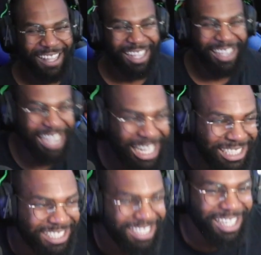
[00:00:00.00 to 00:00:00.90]

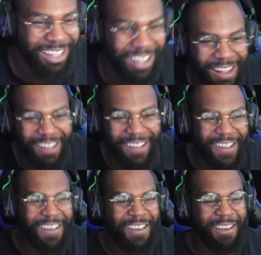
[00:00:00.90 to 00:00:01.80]
Yes.
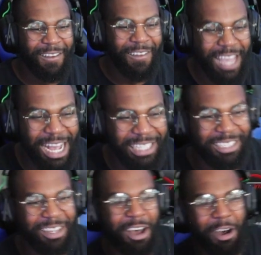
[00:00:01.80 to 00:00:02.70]

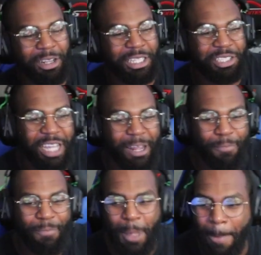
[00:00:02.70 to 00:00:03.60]
Yes. Holy shit.
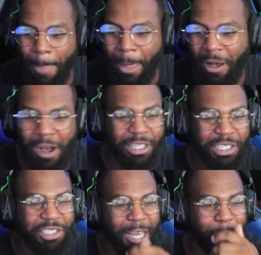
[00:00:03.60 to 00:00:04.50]
Holy
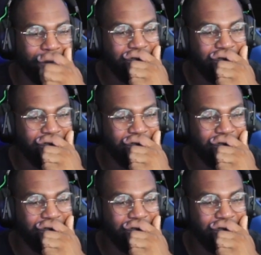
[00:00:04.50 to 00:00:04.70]
shit.